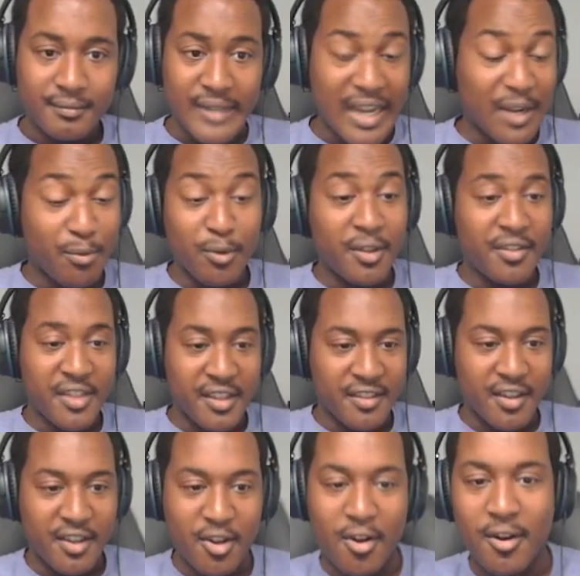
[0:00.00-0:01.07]
I really think
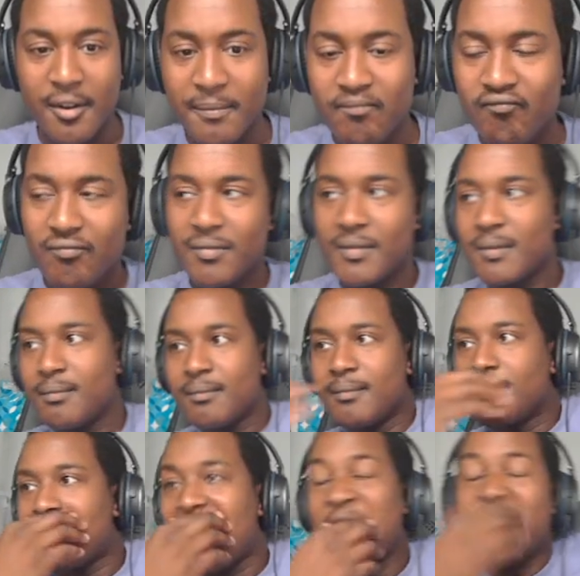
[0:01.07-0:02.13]
they are.
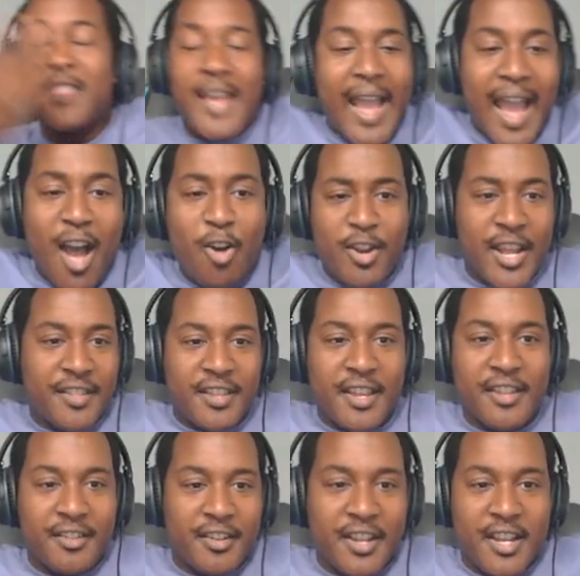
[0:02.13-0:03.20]
And the out at the
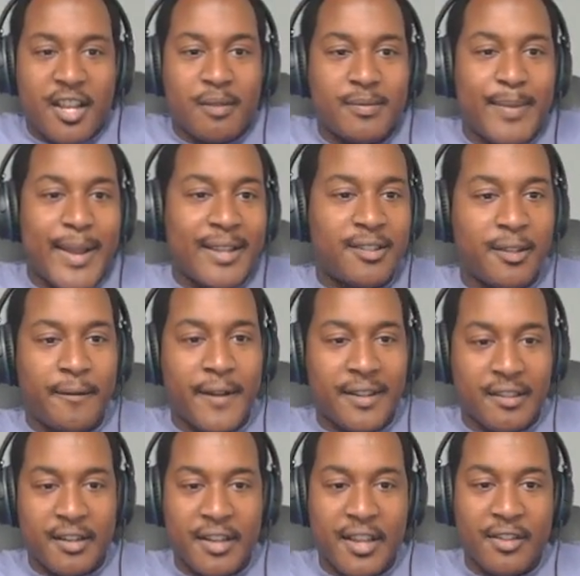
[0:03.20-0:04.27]
end of the day comes back to the fact
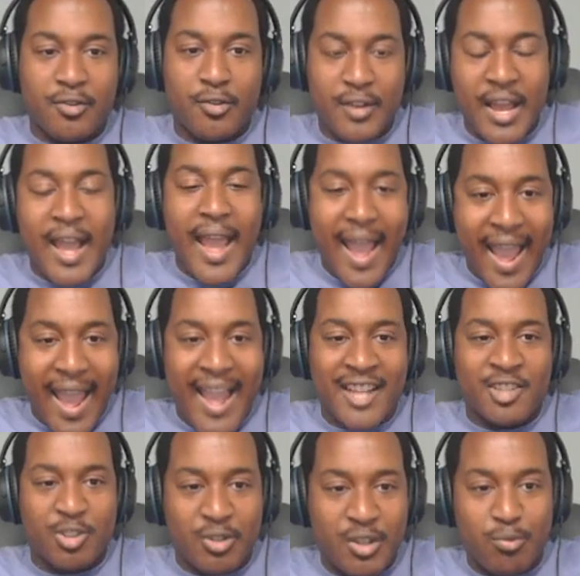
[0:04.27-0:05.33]
that, again, they're not
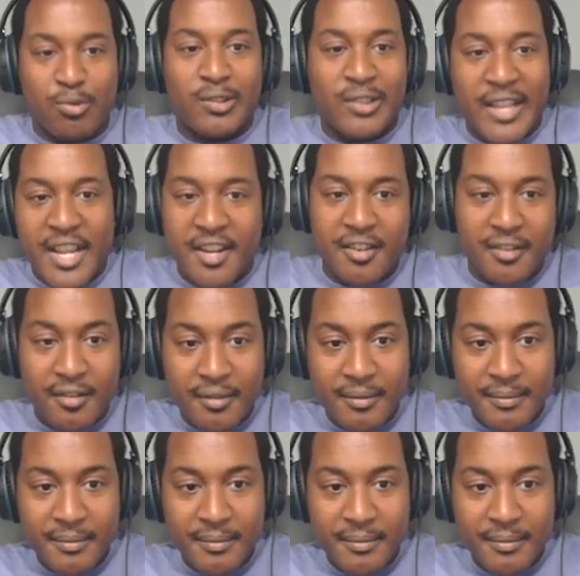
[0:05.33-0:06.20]
actually related.